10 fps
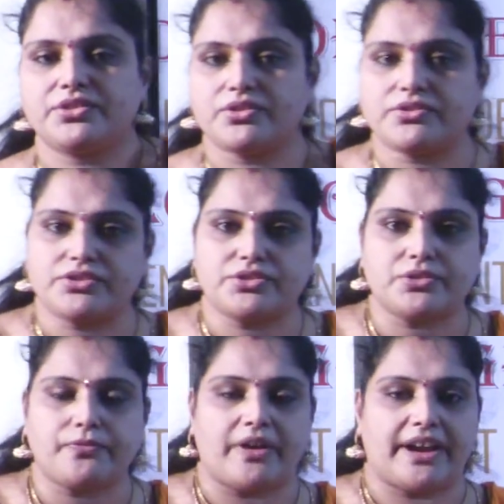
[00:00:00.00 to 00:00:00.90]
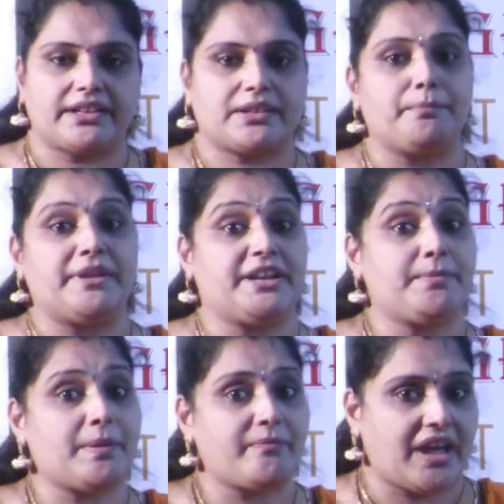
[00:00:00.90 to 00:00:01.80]
used to find the
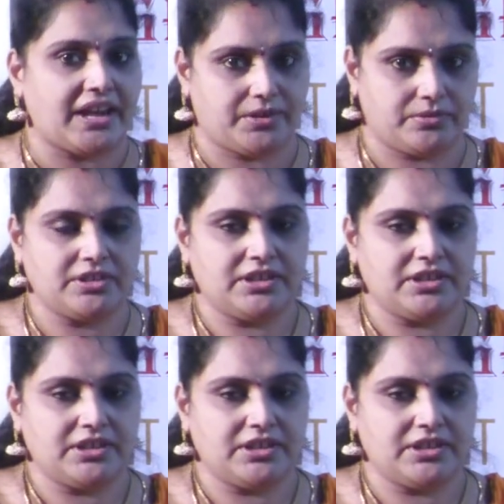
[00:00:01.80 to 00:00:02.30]
minimum value,